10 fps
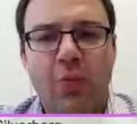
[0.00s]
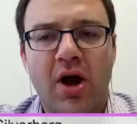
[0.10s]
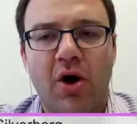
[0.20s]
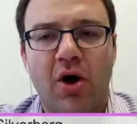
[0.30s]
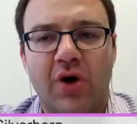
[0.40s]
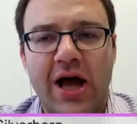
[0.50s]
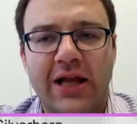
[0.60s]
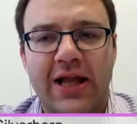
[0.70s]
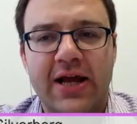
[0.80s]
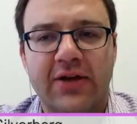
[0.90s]
want to also
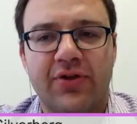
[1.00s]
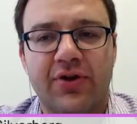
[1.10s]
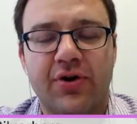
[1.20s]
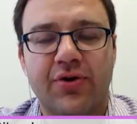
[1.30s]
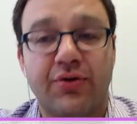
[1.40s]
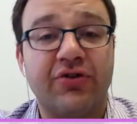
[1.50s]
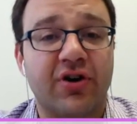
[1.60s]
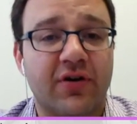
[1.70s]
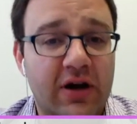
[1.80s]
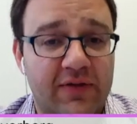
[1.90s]
highlight the
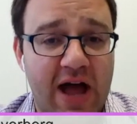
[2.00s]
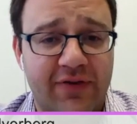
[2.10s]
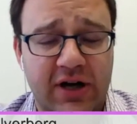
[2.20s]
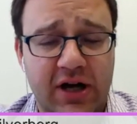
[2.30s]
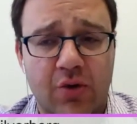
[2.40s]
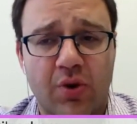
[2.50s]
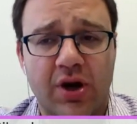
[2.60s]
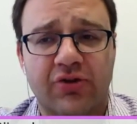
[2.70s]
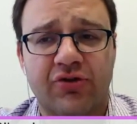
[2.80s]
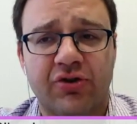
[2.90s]
region of Africa,
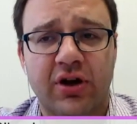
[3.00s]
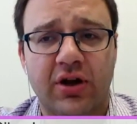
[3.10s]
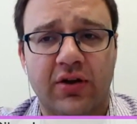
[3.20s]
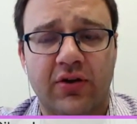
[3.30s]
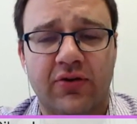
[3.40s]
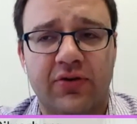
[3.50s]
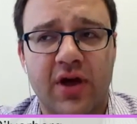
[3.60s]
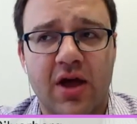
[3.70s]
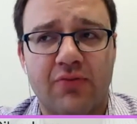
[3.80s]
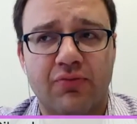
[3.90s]
which is
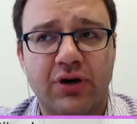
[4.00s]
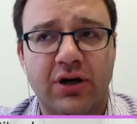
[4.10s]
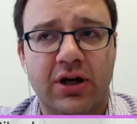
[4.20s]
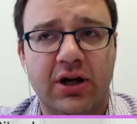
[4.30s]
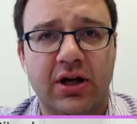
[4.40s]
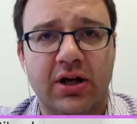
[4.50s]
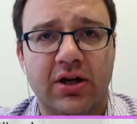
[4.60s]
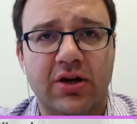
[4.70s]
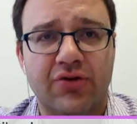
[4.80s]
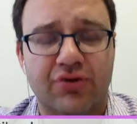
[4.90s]
really
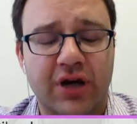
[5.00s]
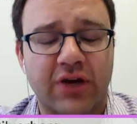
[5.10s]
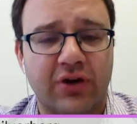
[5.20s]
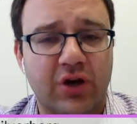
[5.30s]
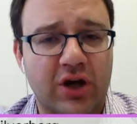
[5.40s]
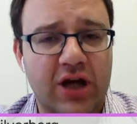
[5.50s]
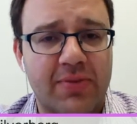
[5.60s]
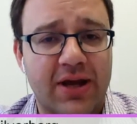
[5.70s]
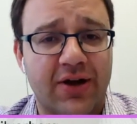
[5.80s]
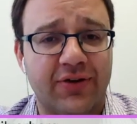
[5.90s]
intriguing to look
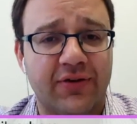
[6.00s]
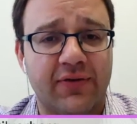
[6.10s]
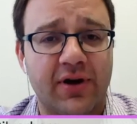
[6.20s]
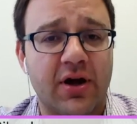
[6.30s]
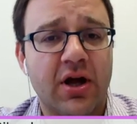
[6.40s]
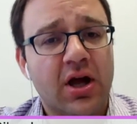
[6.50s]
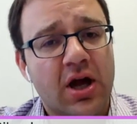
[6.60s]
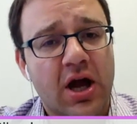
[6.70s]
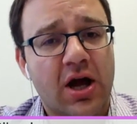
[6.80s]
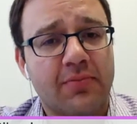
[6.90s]
at because of a
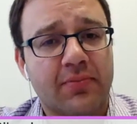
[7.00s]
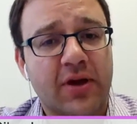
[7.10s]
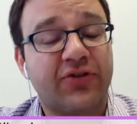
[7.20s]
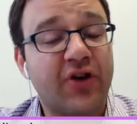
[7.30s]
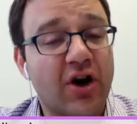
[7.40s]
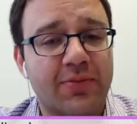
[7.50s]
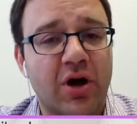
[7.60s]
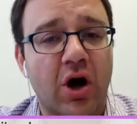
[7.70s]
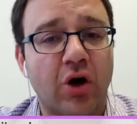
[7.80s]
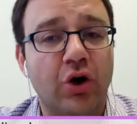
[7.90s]

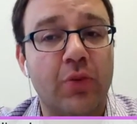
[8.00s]
startup called